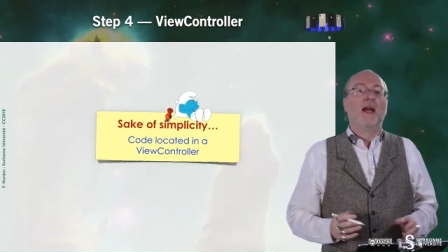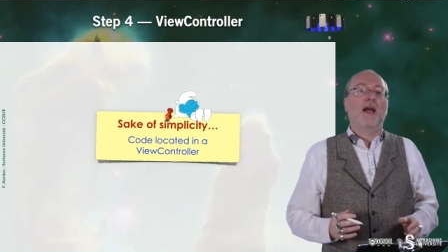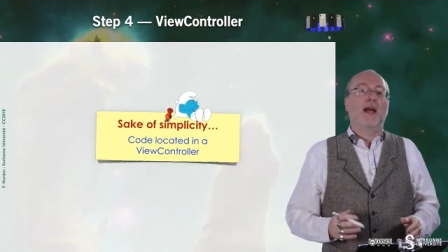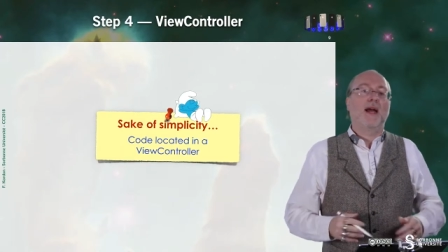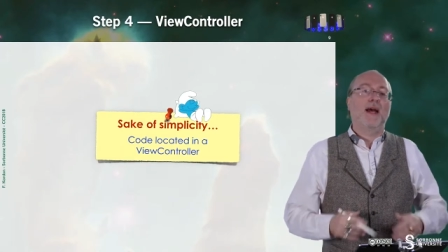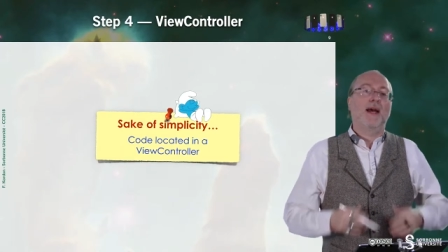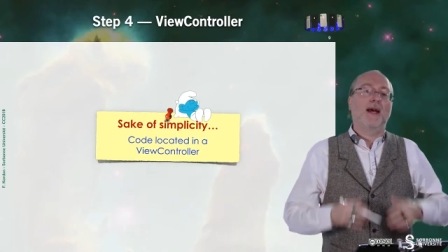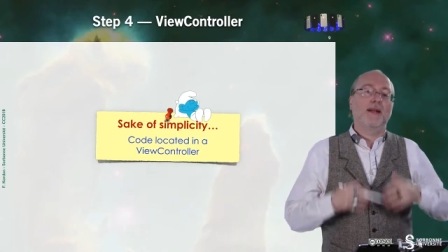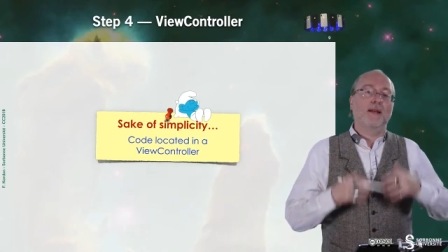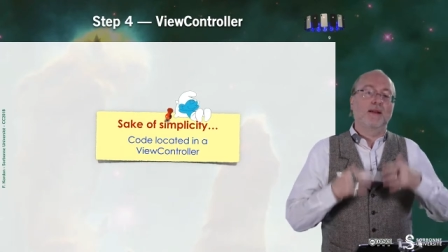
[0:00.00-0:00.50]

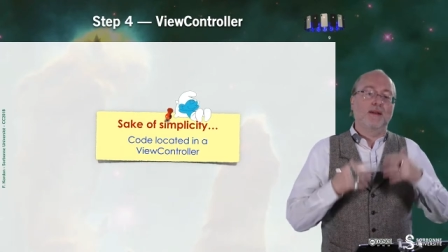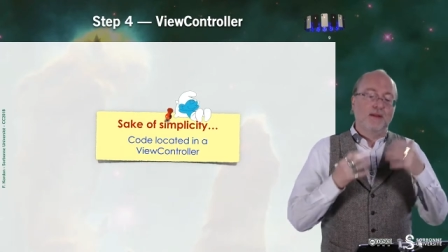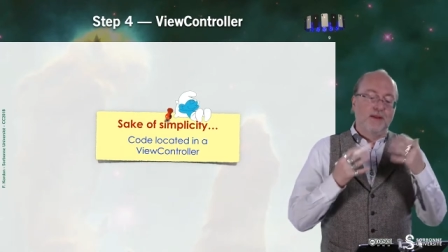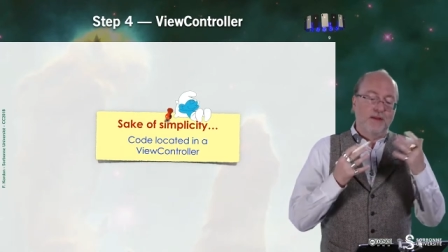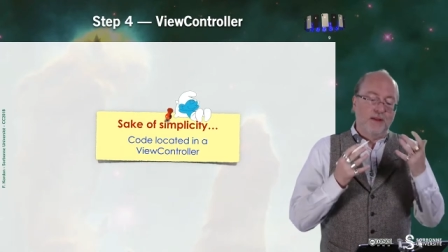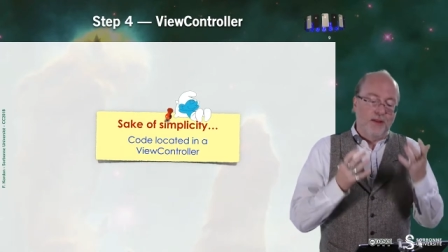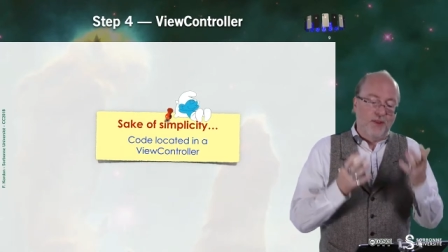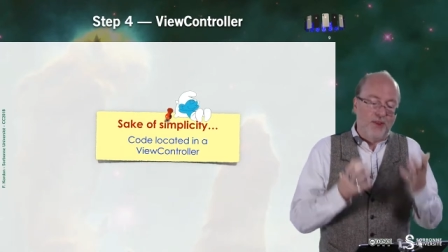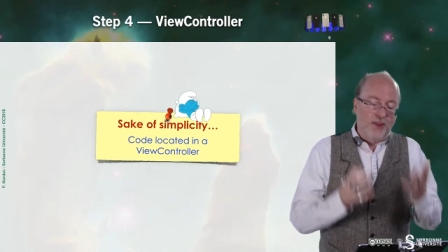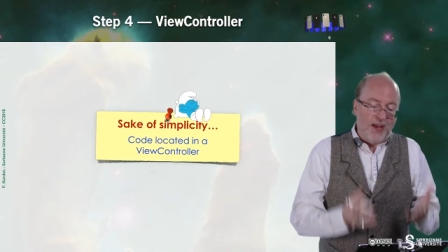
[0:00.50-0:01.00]
And
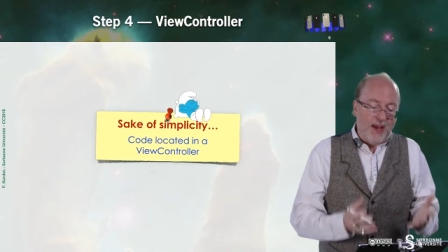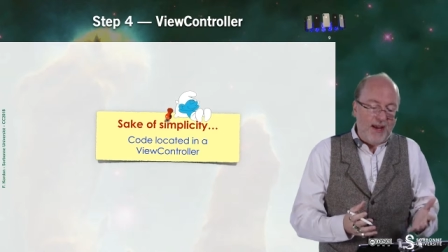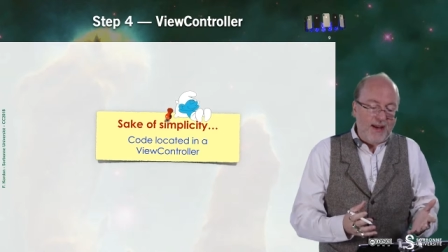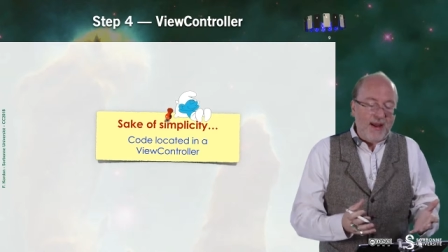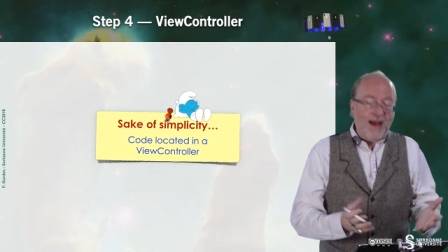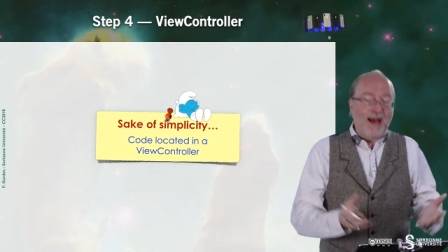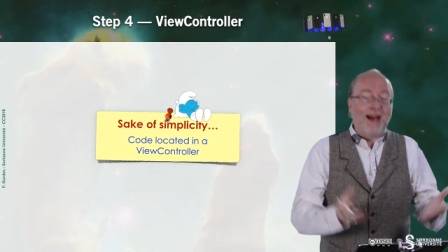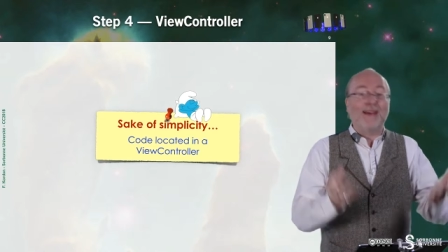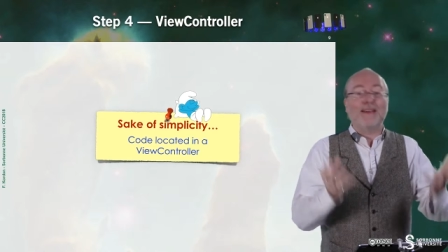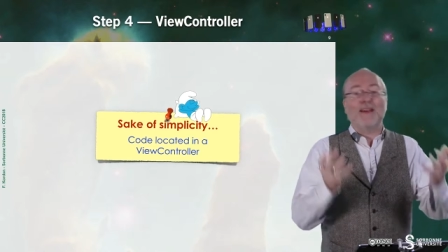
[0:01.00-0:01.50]
then
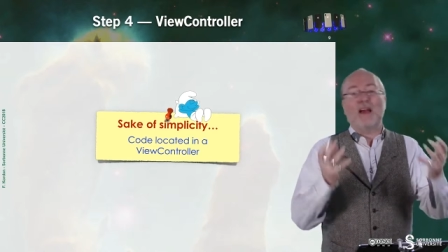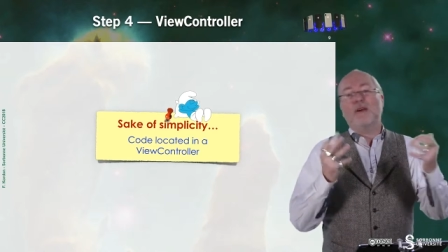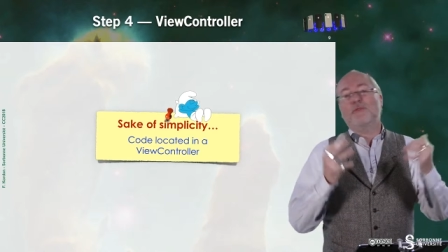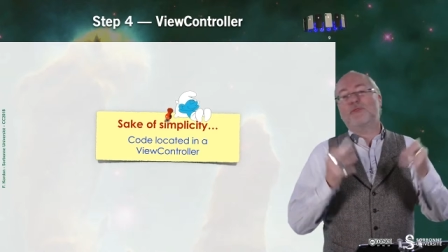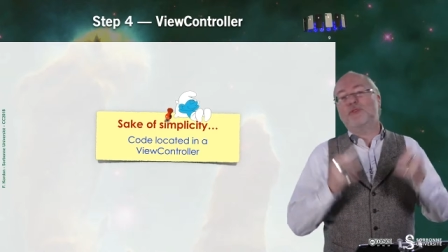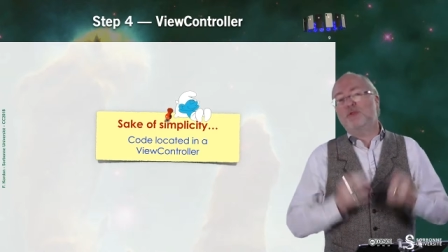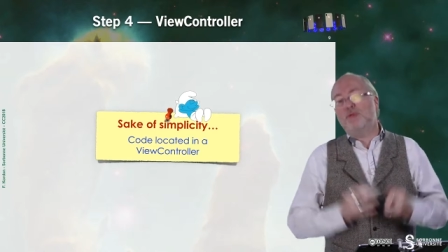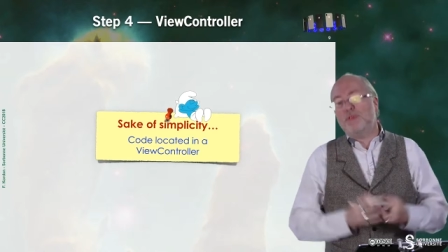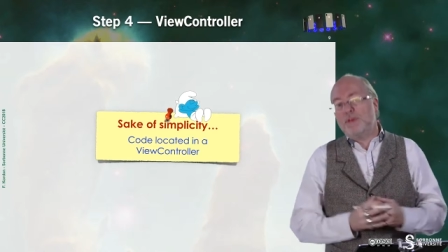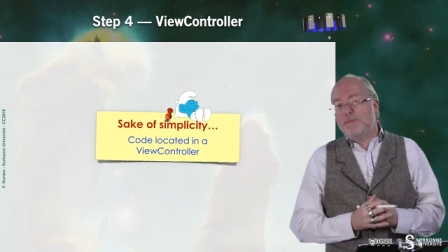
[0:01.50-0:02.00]
I
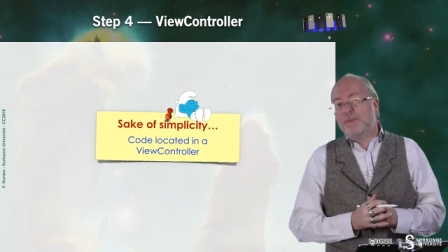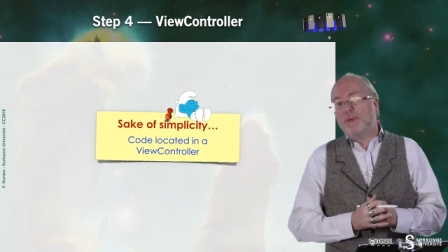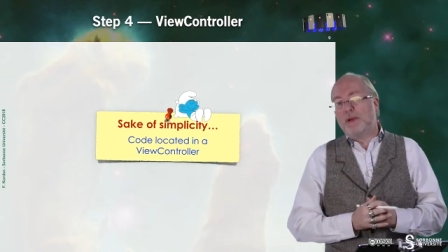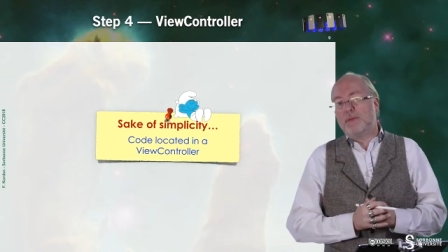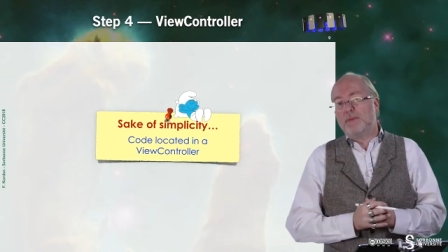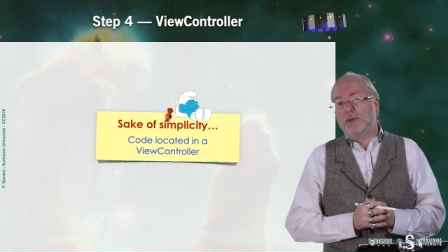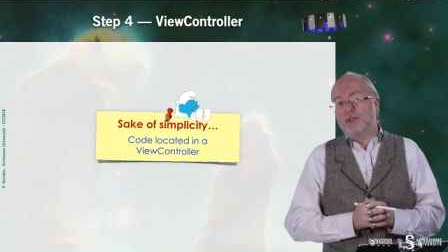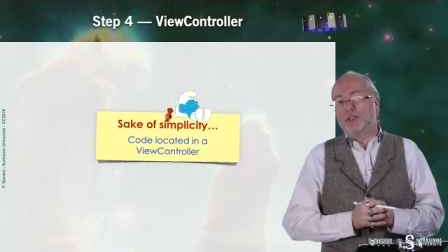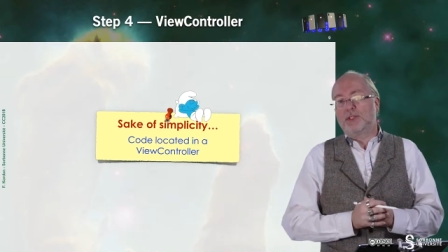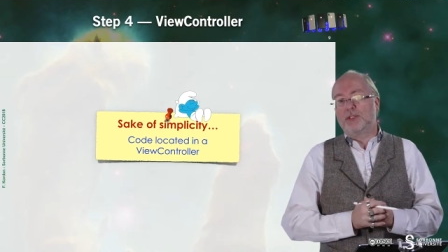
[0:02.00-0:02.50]
have to
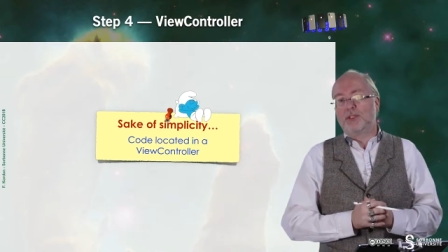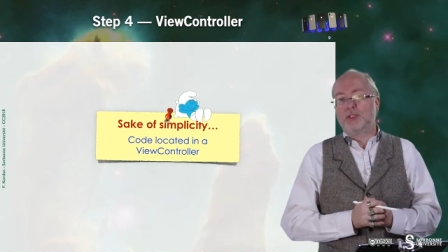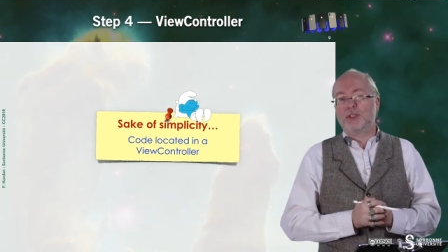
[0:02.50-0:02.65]
implement.